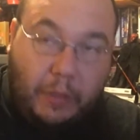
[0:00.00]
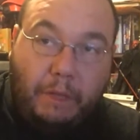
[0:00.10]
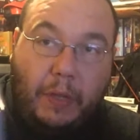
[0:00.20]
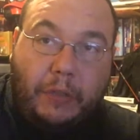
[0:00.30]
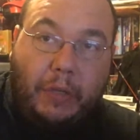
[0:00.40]

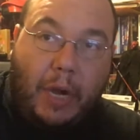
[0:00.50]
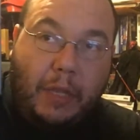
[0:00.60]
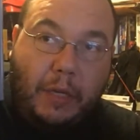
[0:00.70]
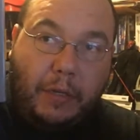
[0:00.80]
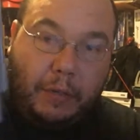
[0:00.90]
Adventure
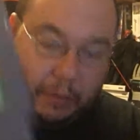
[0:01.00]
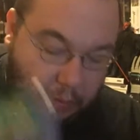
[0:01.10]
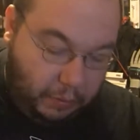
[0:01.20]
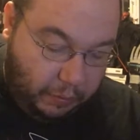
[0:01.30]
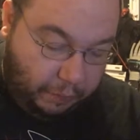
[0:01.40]
Island,
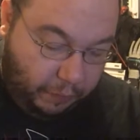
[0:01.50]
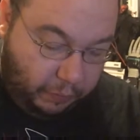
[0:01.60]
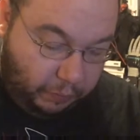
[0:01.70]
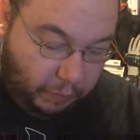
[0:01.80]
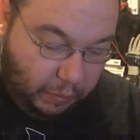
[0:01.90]

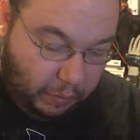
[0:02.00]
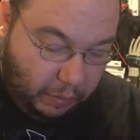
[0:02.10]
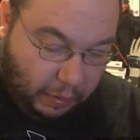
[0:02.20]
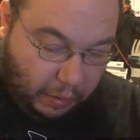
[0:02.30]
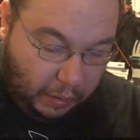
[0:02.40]
first one,
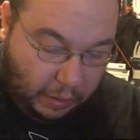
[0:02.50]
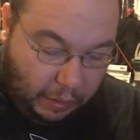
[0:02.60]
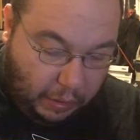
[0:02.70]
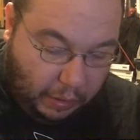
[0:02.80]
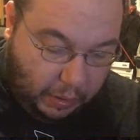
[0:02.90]

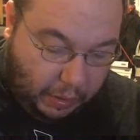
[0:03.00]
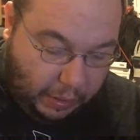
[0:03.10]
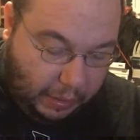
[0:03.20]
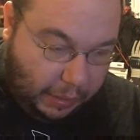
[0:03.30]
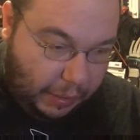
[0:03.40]

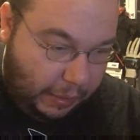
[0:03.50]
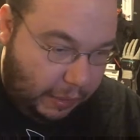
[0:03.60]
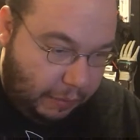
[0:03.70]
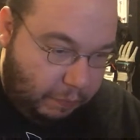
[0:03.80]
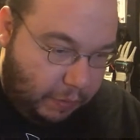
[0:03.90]

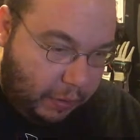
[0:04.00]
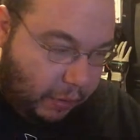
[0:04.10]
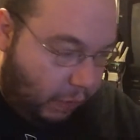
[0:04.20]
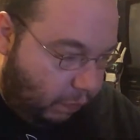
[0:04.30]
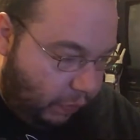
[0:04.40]
and one of the
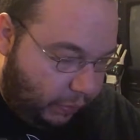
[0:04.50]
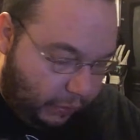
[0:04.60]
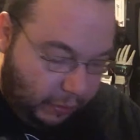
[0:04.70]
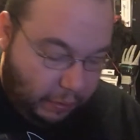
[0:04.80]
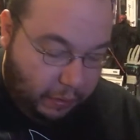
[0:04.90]
good ones
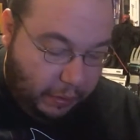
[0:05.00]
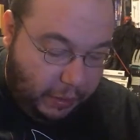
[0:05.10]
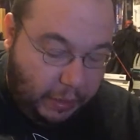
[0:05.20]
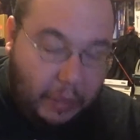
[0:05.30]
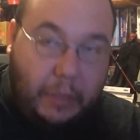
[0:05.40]
here
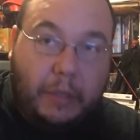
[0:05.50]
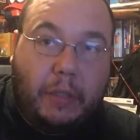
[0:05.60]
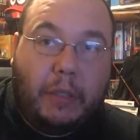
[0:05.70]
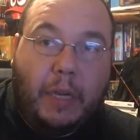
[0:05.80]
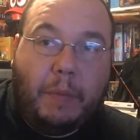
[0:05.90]
is
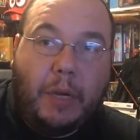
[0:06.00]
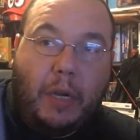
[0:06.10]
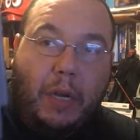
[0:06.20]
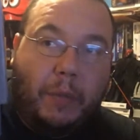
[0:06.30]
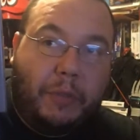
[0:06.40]

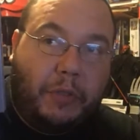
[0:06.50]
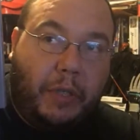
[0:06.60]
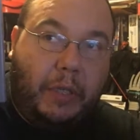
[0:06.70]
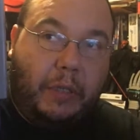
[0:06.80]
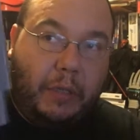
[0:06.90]
Nightmare on Elm
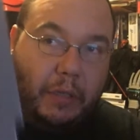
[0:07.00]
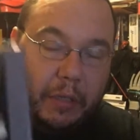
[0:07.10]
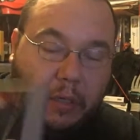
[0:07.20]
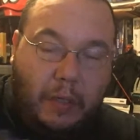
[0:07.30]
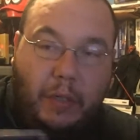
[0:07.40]
Street.
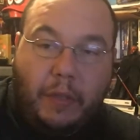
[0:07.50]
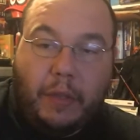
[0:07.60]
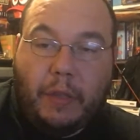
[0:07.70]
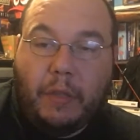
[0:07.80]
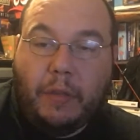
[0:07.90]

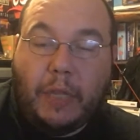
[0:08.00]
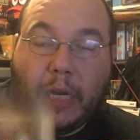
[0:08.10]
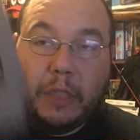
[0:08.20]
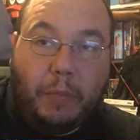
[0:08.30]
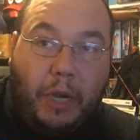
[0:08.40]

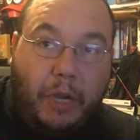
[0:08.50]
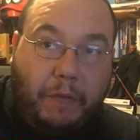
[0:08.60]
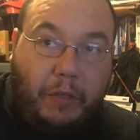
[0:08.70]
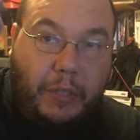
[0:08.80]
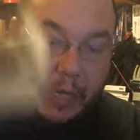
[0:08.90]
Thanks, Barry,
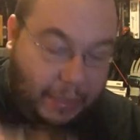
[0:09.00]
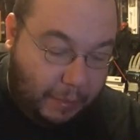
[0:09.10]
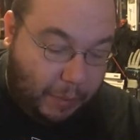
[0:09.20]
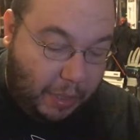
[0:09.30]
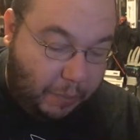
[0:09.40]
for signing
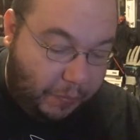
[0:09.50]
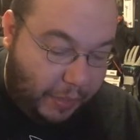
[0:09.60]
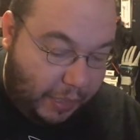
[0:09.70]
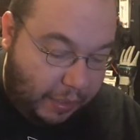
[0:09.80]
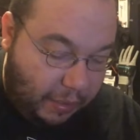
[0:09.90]
the bottom of
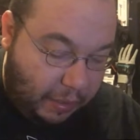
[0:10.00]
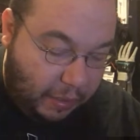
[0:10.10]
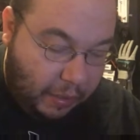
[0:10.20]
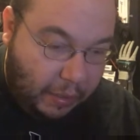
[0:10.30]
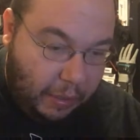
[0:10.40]
that.
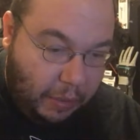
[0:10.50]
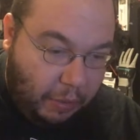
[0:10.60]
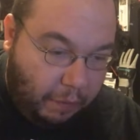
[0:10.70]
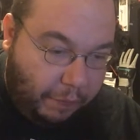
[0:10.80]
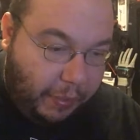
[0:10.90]

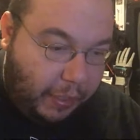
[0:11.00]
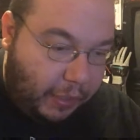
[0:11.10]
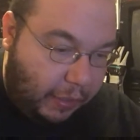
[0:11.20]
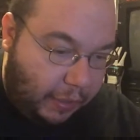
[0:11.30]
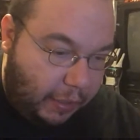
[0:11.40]
Hopefully I
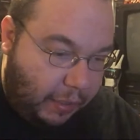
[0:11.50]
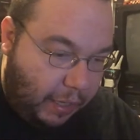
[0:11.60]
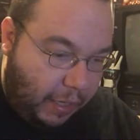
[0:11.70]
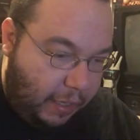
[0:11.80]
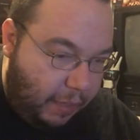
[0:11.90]
can get
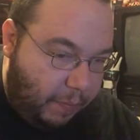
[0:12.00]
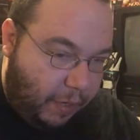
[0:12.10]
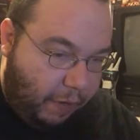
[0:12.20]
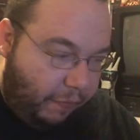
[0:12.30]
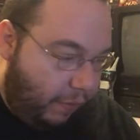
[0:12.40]
that name
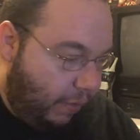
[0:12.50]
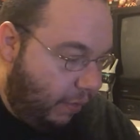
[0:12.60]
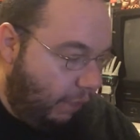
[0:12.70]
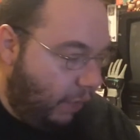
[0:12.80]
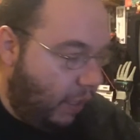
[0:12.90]
off.
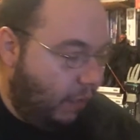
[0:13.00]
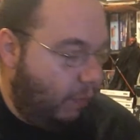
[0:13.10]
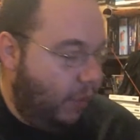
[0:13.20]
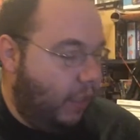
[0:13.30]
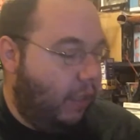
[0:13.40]
If not, it'll
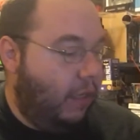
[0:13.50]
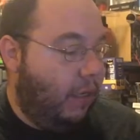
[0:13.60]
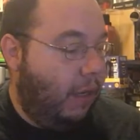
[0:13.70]
be there.